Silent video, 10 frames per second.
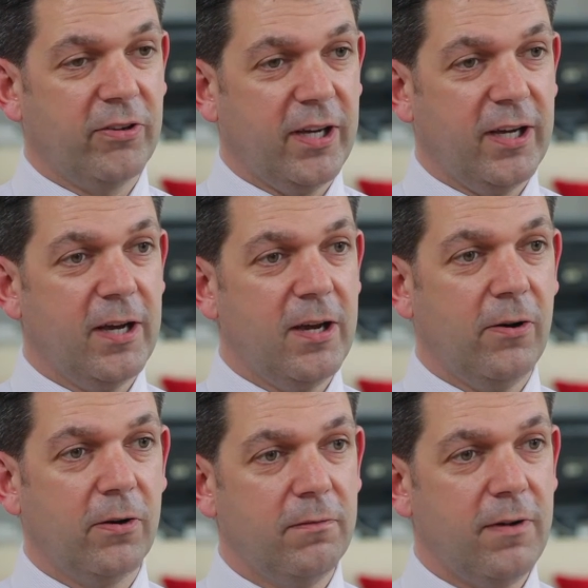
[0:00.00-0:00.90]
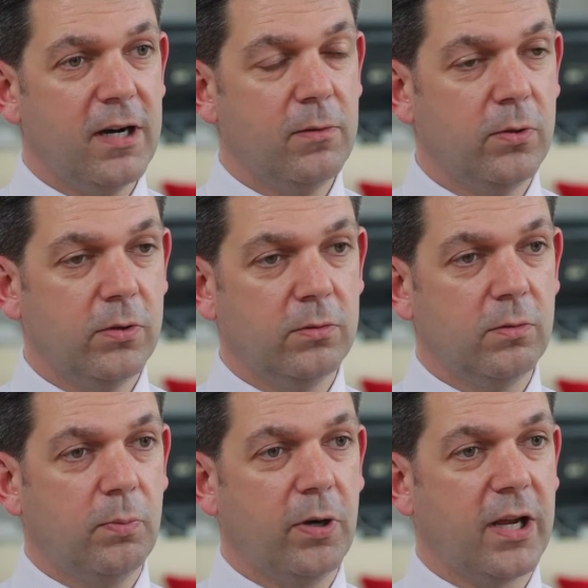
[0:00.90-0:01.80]
Our
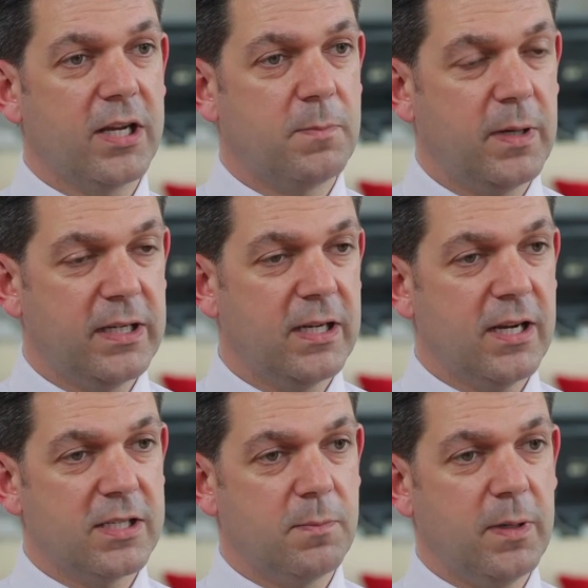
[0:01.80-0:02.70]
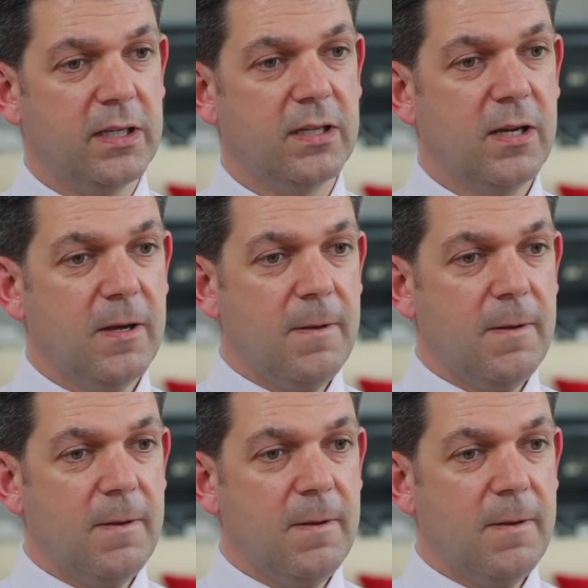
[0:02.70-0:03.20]
Envirowall product has been